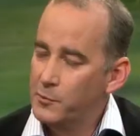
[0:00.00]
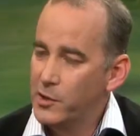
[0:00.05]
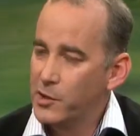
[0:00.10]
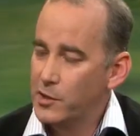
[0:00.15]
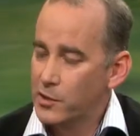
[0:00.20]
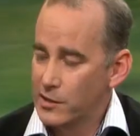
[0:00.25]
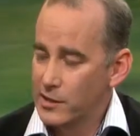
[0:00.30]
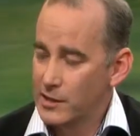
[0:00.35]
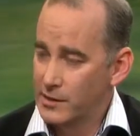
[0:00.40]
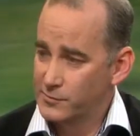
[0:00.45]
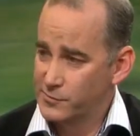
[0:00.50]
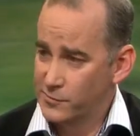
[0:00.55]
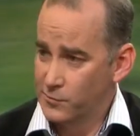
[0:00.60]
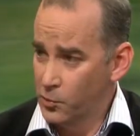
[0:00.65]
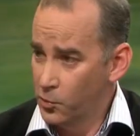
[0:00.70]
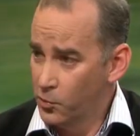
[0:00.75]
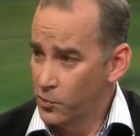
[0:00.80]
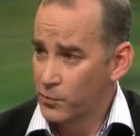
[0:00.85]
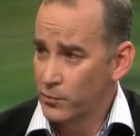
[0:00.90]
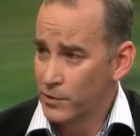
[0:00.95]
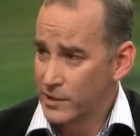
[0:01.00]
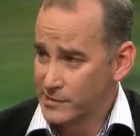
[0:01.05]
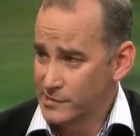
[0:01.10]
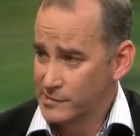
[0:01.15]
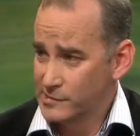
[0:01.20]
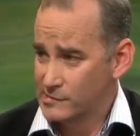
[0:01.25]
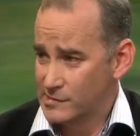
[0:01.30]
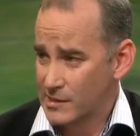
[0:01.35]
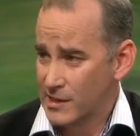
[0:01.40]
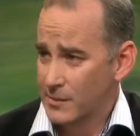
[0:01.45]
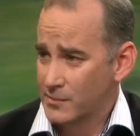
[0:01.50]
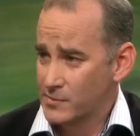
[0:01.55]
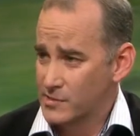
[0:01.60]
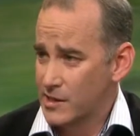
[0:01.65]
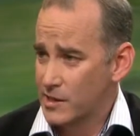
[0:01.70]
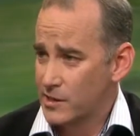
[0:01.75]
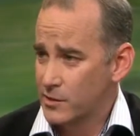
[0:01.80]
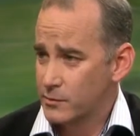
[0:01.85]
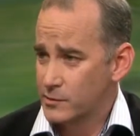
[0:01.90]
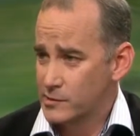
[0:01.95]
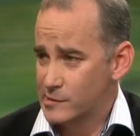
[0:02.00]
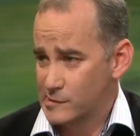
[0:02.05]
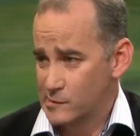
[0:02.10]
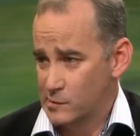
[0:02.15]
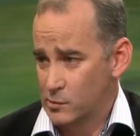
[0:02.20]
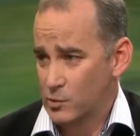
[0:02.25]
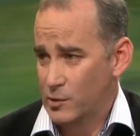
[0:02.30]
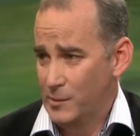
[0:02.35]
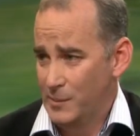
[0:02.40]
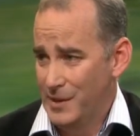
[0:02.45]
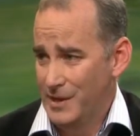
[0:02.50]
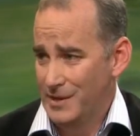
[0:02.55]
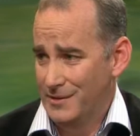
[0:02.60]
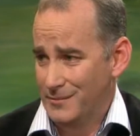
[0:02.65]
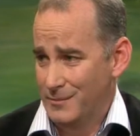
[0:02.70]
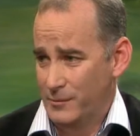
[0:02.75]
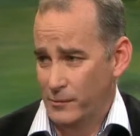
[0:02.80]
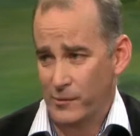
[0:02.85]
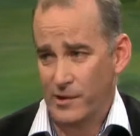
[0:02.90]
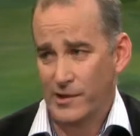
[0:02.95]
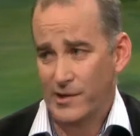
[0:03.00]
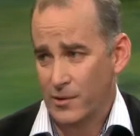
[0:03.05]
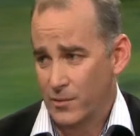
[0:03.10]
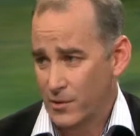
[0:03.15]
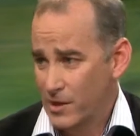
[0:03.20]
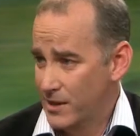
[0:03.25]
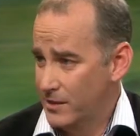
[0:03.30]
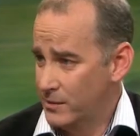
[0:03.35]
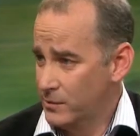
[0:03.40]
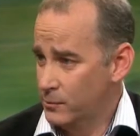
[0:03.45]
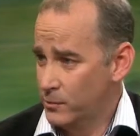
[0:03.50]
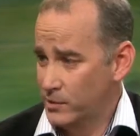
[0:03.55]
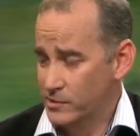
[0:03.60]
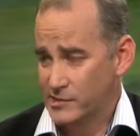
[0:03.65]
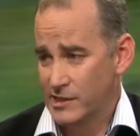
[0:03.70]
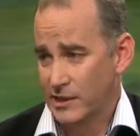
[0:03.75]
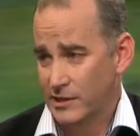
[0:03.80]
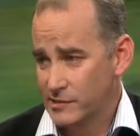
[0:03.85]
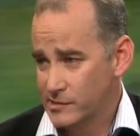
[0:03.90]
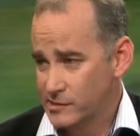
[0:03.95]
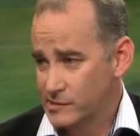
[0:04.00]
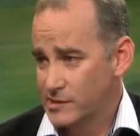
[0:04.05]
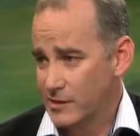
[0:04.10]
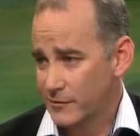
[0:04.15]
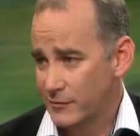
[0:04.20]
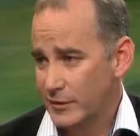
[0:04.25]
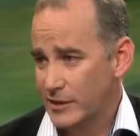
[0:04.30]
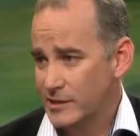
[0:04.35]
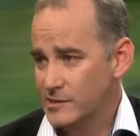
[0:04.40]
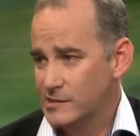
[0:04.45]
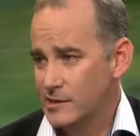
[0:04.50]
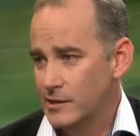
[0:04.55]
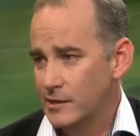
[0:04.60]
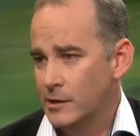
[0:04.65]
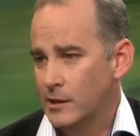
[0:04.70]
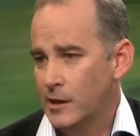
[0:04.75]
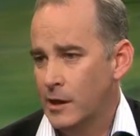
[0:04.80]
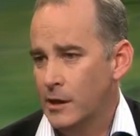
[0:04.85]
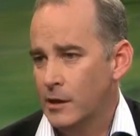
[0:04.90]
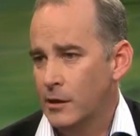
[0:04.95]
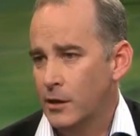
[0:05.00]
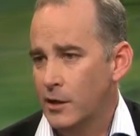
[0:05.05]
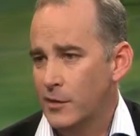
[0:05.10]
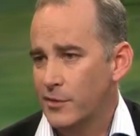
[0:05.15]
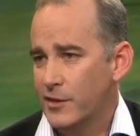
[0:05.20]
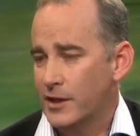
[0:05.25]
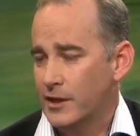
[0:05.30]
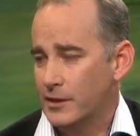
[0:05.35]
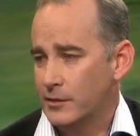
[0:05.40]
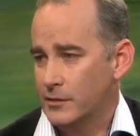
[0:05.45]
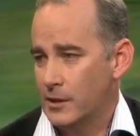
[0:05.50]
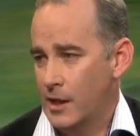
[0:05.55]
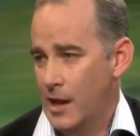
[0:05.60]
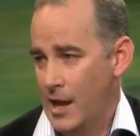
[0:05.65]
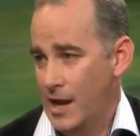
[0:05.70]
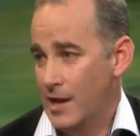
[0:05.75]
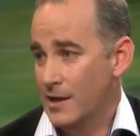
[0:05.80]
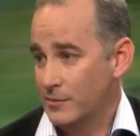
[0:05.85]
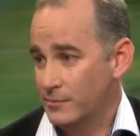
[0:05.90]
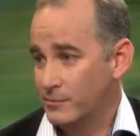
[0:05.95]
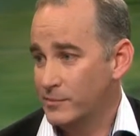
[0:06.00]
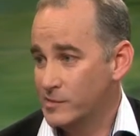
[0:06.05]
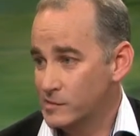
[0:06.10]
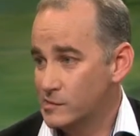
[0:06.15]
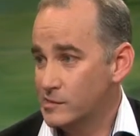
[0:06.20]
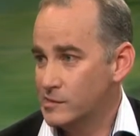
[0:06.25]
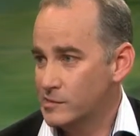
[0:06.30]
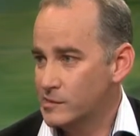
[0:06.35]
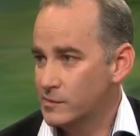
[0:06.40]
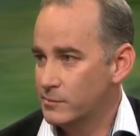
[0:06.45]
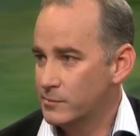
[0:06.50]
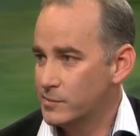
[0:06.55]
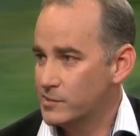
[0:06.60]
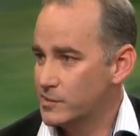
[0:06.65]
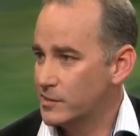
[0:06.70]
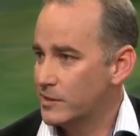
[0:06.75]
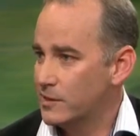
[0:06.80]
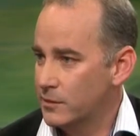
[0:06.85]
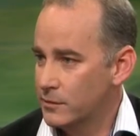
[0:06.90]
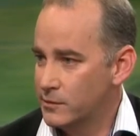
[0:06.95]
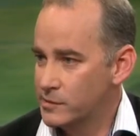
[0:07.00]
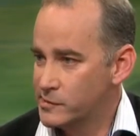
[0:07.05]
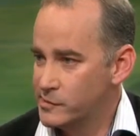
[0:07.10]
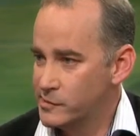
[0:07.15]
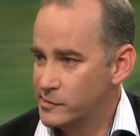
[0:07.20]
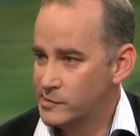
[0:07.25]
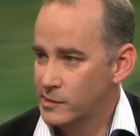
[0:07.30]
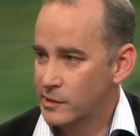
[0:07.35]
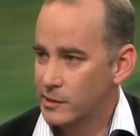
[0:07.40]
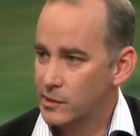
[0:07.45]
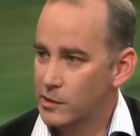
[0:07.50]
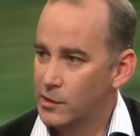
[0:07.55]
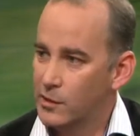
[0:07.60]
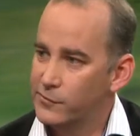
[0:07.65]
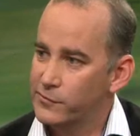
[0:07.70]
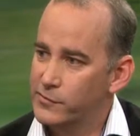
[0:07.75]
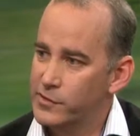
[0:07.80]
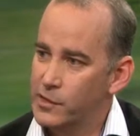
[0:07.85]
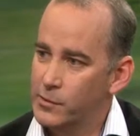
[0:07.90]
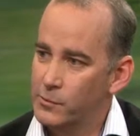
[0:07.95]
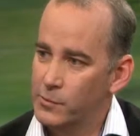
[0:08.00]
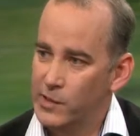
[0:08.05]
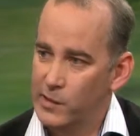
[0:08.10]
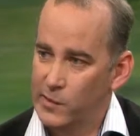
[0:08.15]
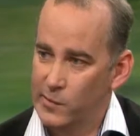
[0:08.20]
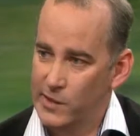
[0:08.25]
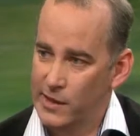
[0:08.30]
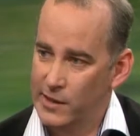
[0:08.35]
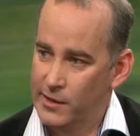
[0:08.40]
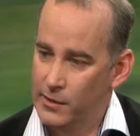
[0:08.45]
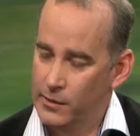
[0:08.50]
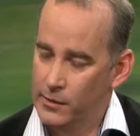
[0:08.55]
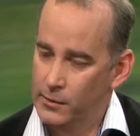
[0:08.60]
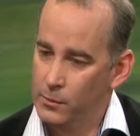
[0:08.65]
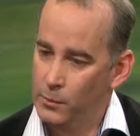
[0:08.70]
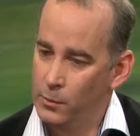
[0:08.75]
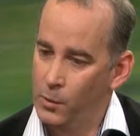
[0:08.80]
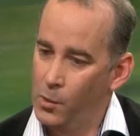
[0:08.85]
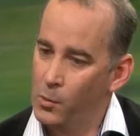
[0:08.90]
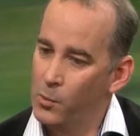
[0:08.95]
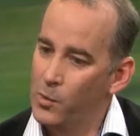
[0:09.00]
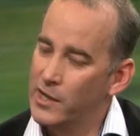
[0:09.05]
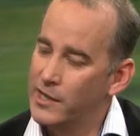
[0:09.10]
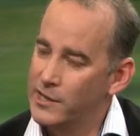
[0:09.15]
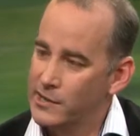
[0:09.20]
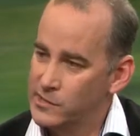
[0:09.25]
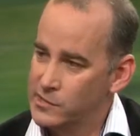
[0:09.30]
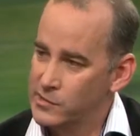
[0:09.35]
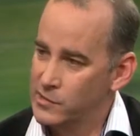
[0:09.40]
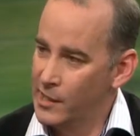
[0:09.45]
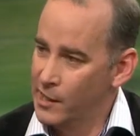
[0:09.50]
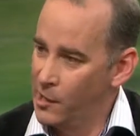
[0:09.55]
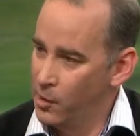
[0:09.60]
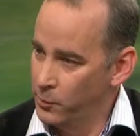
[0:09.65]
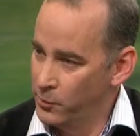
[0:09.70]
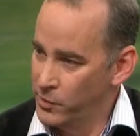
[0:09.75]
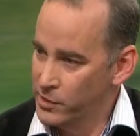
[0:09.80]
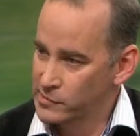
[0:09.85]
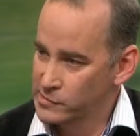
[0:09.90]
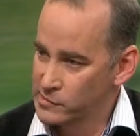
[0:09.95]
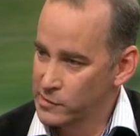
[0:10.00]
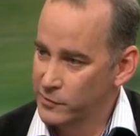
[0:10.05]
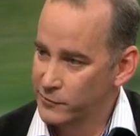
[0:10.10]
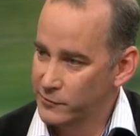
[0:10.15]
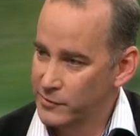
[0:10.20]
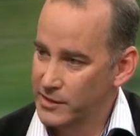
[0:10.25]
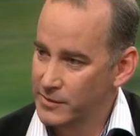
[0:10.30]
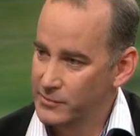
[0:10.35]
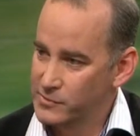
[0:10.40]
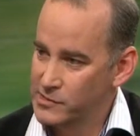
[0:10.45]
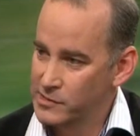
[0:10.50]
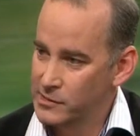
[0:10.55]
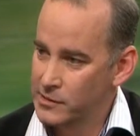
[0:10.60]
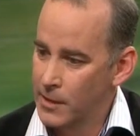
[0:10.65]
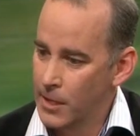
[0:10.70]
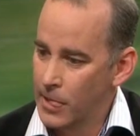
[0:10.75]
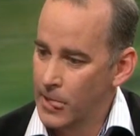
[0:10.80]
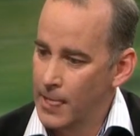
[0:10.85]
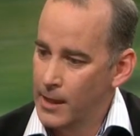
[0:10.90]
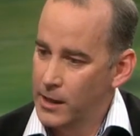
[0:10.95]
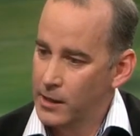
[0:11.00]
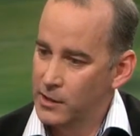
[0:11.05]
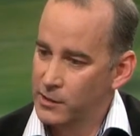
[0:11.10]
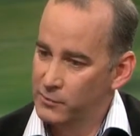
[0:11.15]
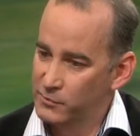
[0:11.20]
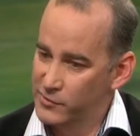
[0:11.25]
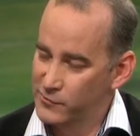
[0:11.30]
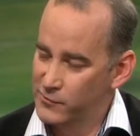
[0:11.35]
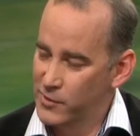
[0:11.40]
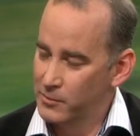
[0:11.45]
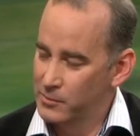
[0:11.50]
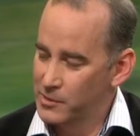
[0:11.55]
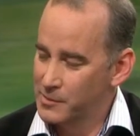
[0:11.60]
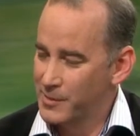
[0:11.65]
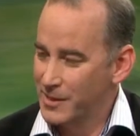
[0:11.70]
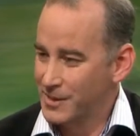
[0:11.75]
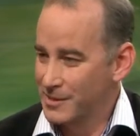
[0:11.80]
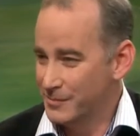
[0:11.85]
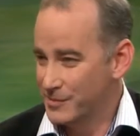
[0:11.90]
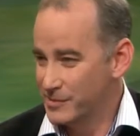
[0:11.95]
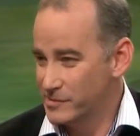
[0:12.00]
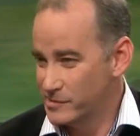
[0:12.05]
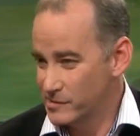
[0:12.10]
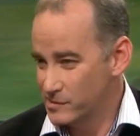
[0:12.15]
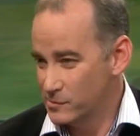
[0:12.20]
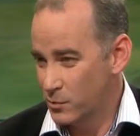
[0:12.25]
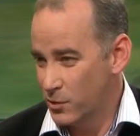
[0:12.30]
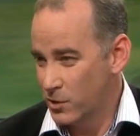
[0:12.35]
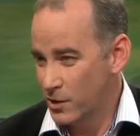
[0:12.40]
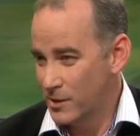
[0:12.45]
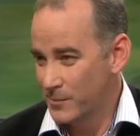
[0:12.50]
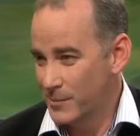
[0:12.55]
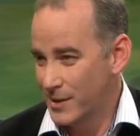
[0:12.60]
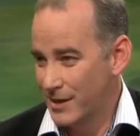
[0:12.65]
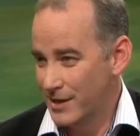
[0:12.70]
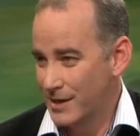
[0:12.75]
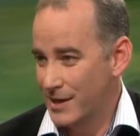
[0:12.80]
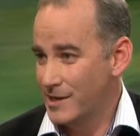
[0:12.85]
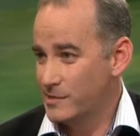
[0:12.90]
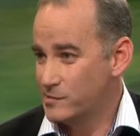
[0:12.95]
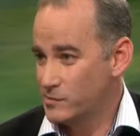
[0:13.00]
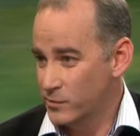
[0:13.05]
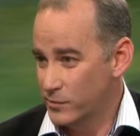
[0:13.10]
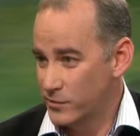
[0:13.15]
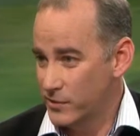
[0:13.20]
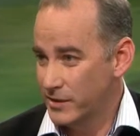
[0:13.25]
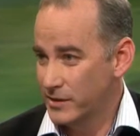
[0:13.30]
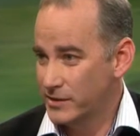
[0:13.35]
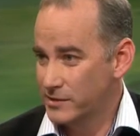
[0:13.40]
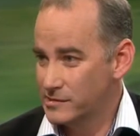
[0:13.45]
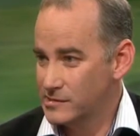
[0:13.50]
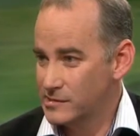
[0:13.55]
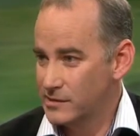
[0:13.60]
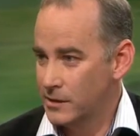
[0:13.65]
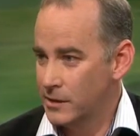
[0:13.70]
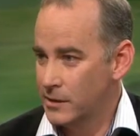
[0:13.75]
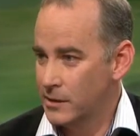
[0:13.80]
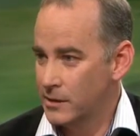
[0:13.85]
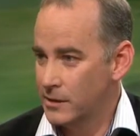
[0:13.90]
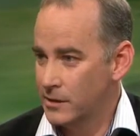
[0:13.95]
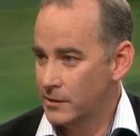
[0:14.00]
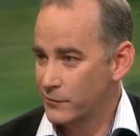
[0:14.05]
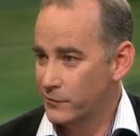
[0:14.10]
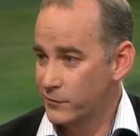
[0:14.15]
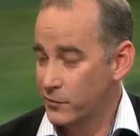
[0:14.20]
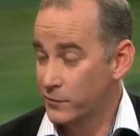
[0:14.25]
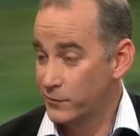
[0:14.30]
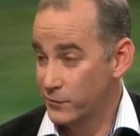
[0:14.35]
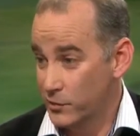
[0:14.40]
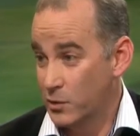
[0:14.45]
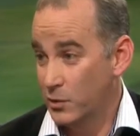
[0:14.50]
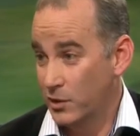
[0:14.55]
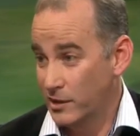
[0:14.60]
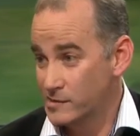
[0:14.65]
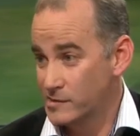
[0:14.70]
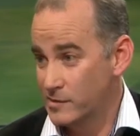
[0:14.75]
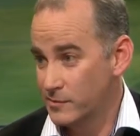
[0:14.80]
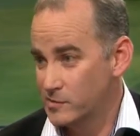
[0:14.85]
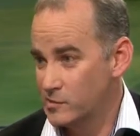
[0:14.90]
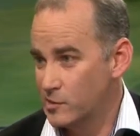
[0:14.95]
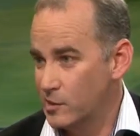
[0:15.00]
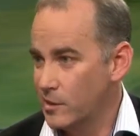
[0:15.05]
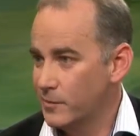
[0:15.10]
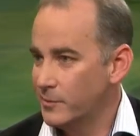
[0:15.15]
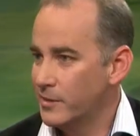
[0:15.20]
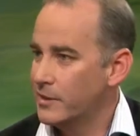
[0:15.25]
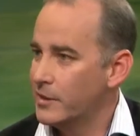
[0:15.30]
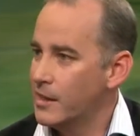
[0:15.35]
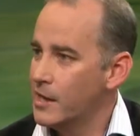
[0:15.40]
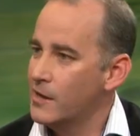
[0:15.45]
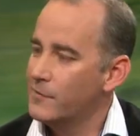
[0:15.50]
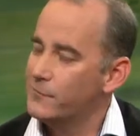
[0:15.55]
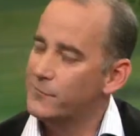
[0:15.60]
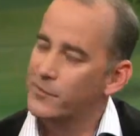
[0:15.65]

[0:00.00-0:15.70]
we've got clubs from all the regions to come together and just talk about where they're at and what challenges they're facing. And I think our business in particular is New Zealand Golf. You know, we're looking at what we can do to help those golf clubs. And, you know, we've probably been a business worried about national things for quite some time. And our